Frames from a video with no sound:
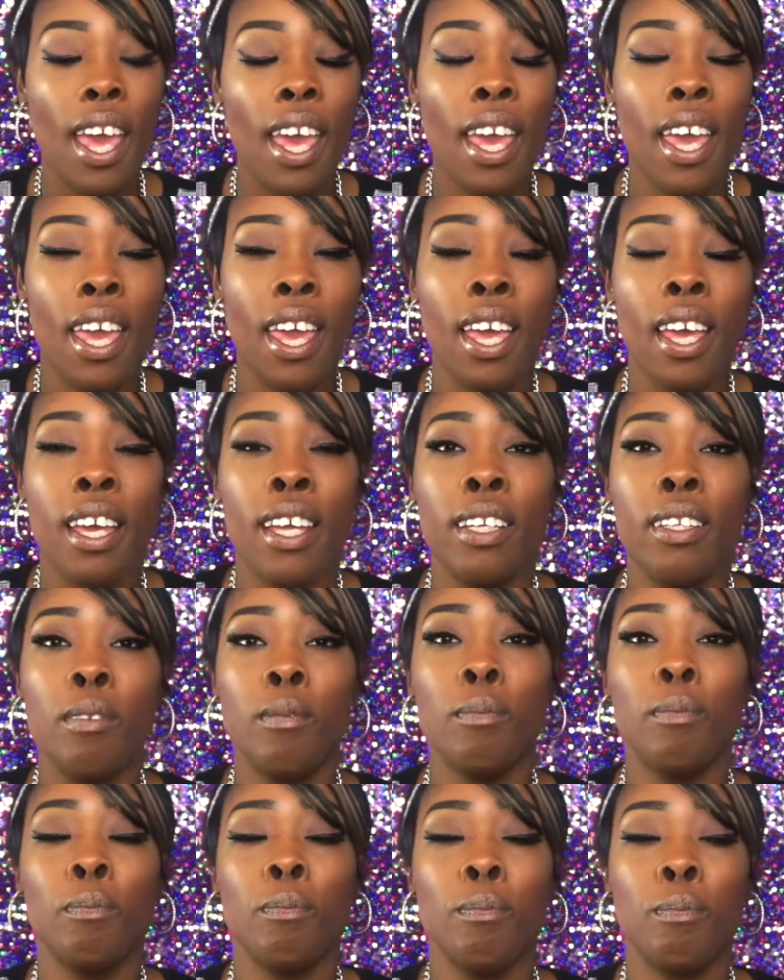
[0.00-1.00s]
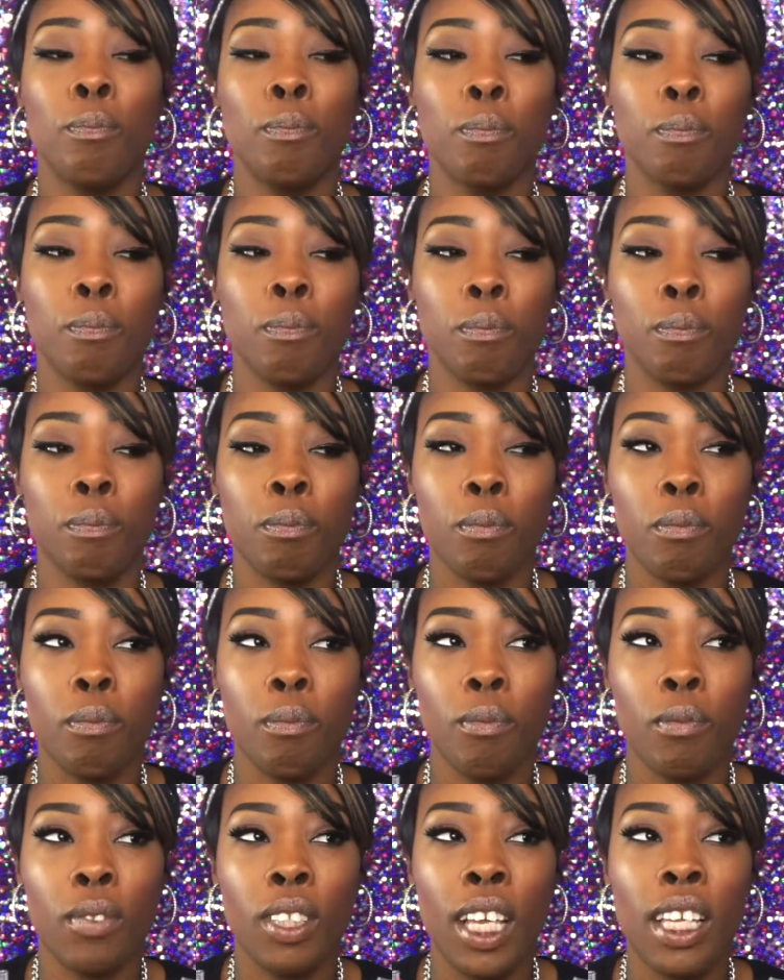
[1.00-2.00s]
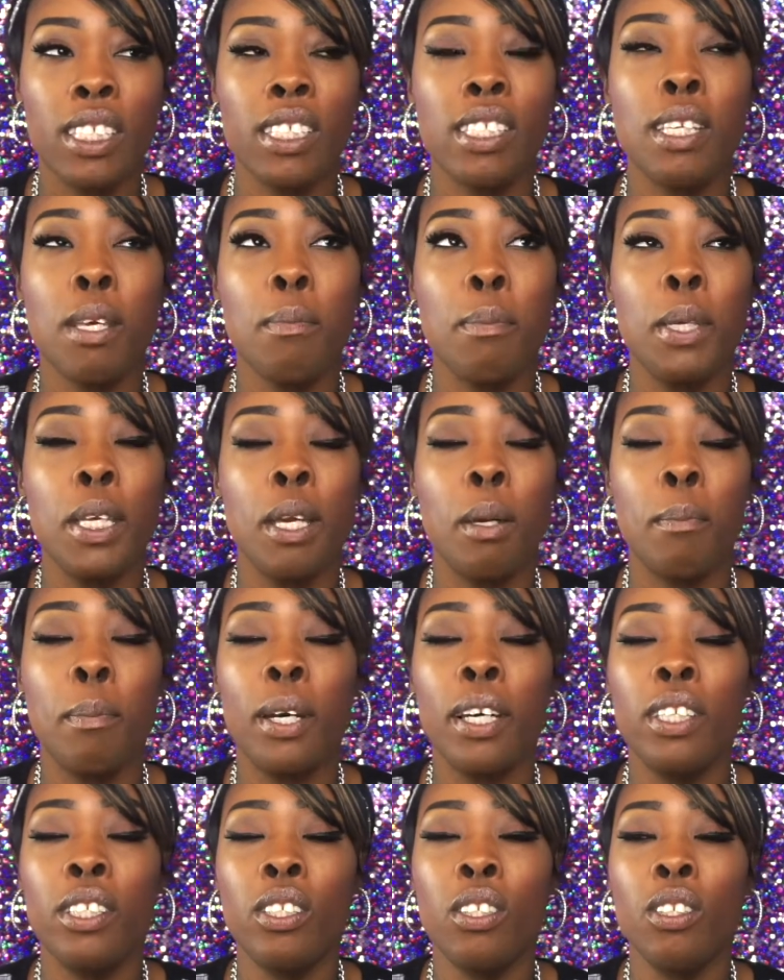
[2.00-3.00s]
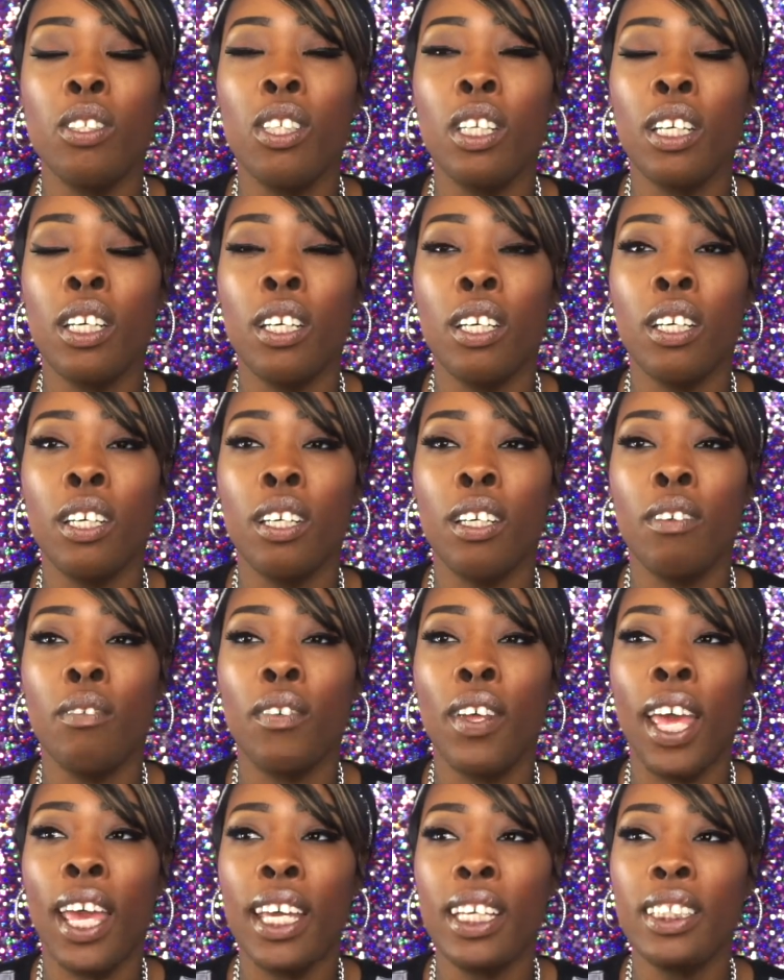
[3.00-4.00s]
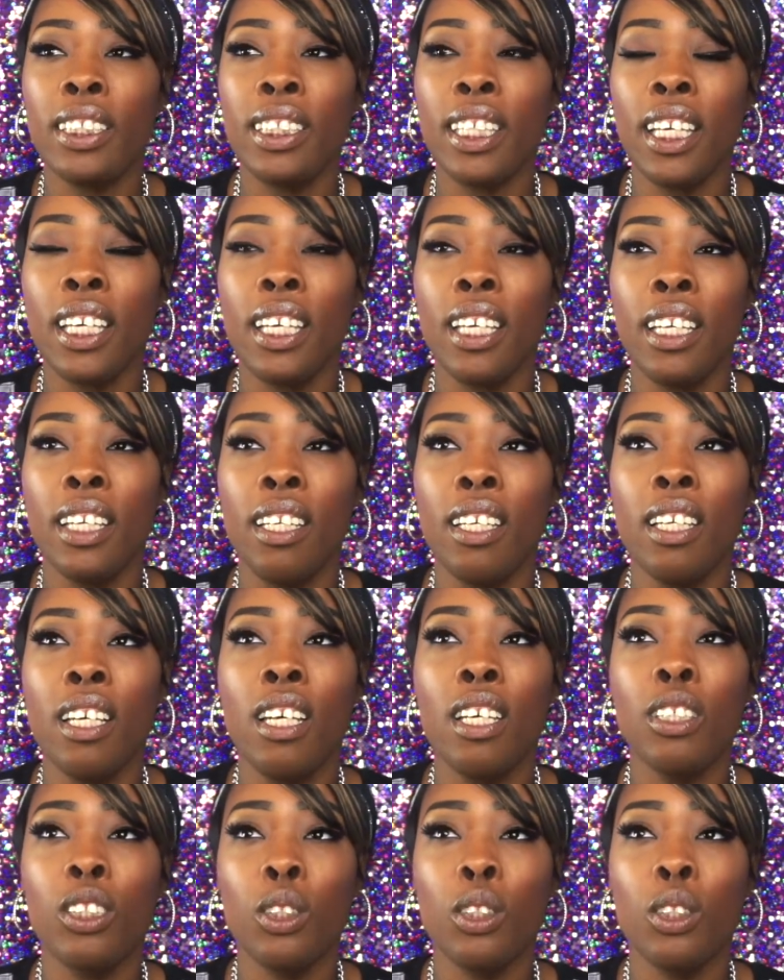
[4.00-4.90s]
And they sent me a bundle of 18,